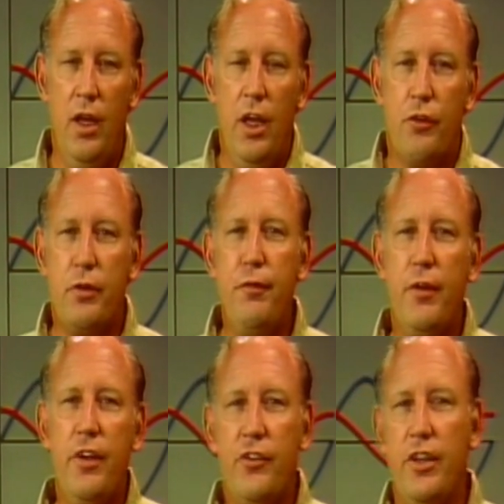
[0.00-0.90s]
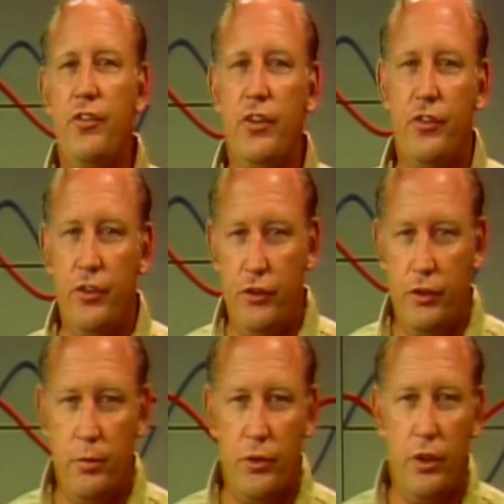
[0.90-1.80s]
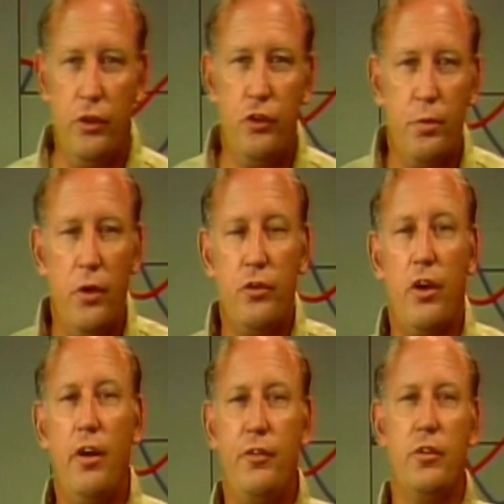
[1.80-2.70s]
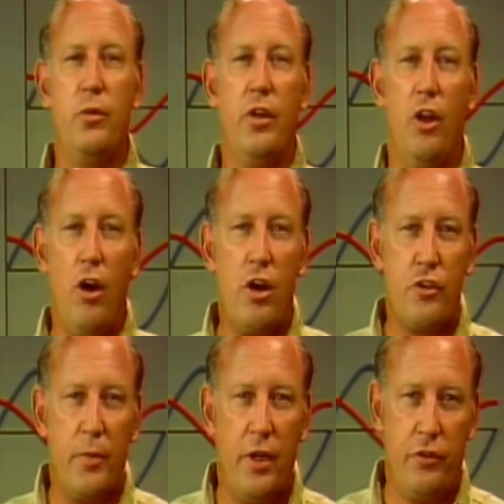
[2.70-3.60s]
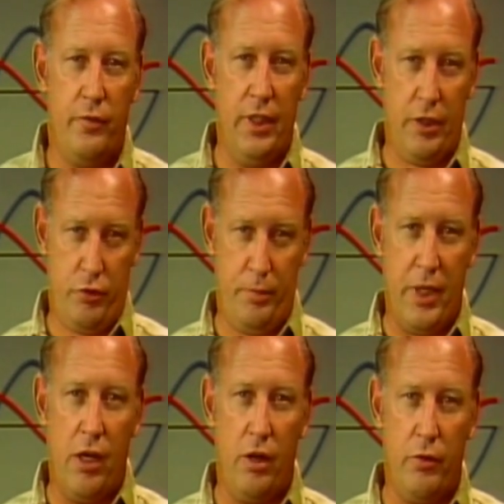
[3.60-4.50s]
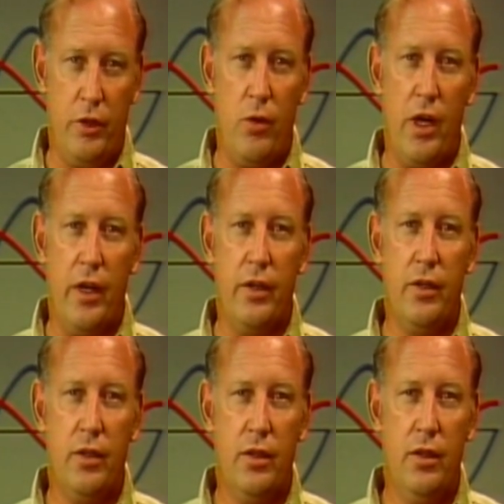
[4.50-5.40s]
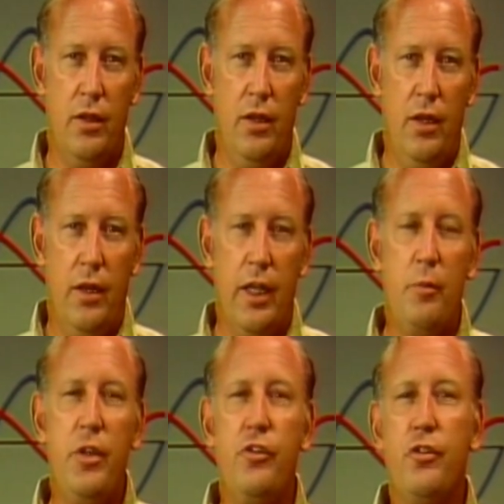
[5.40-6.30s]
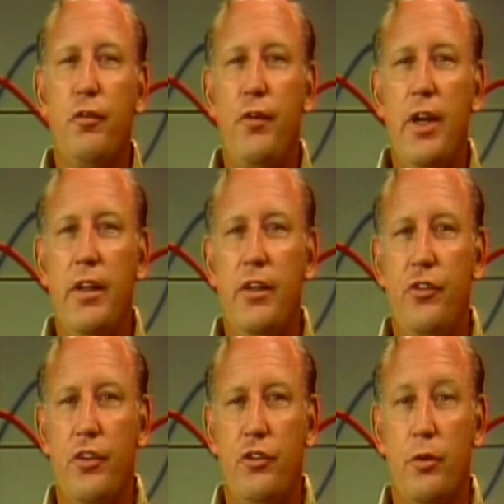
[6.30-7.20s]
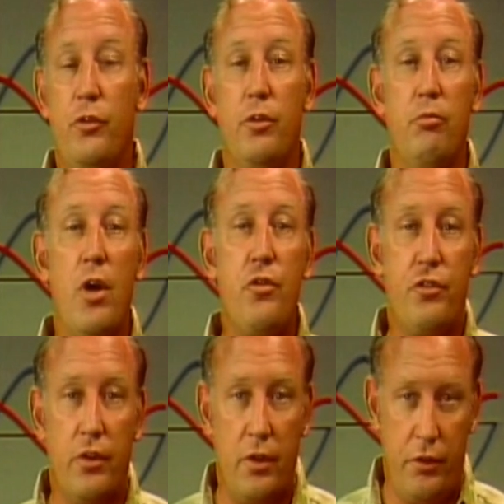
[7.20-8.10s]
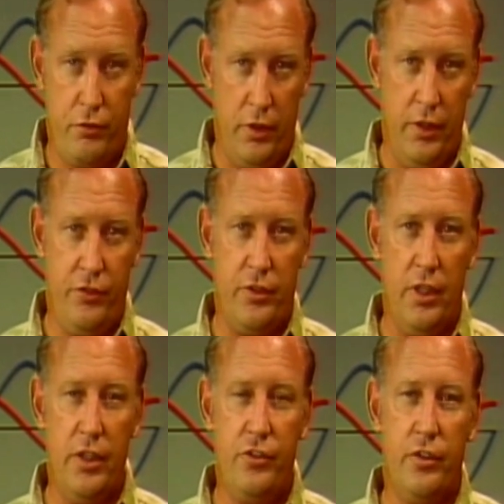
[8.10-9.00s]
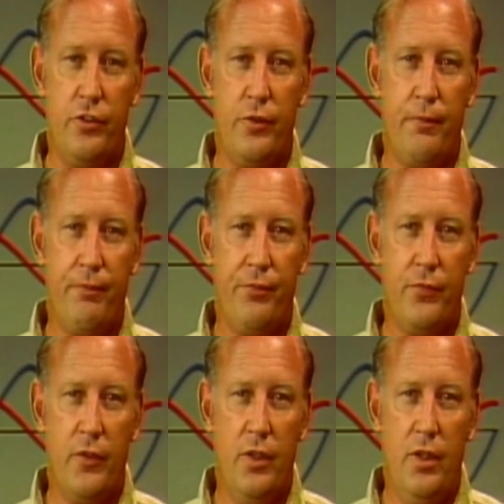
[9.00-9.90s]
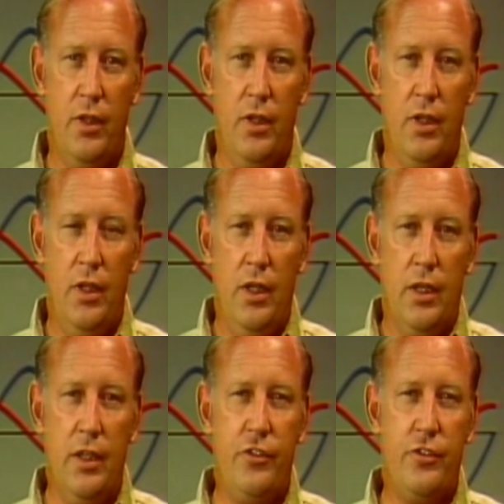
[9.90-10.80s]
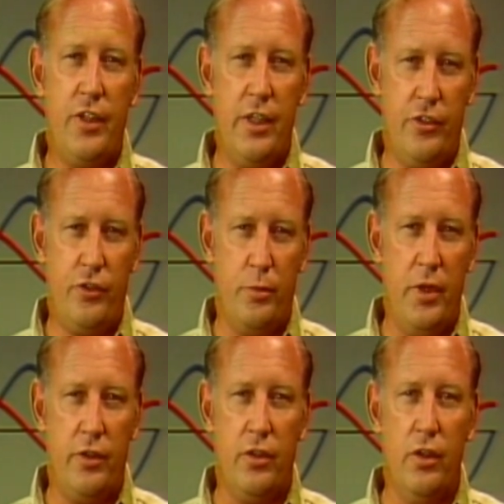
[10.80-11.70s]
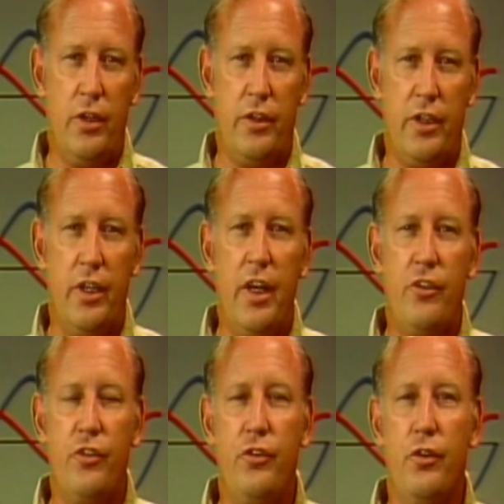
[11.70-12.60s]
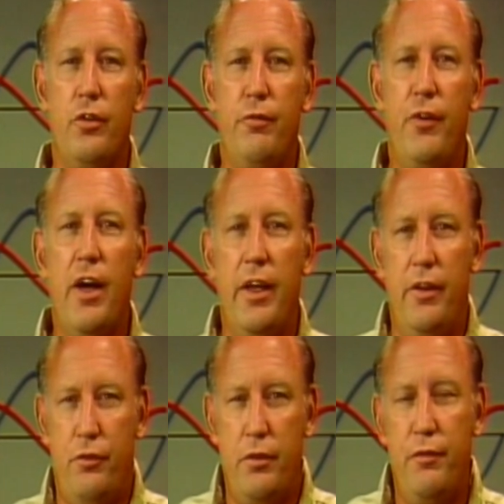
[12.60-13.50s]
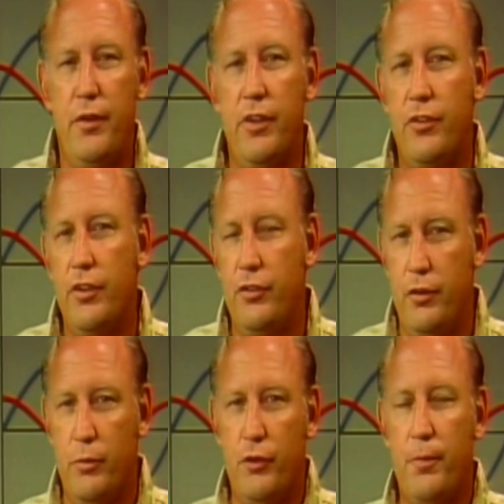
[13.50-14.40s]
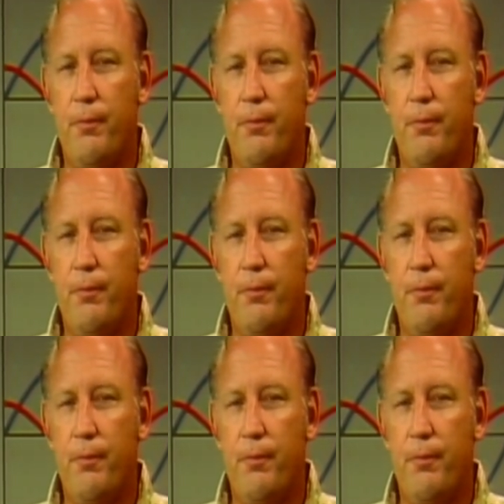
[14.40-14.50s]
Three-phase AC systems are used most often when large amounts of electric power are required. That means you'll find these systems in most industrial installations. Let's take just a minute to look at the connections you'll find in three-phase systems.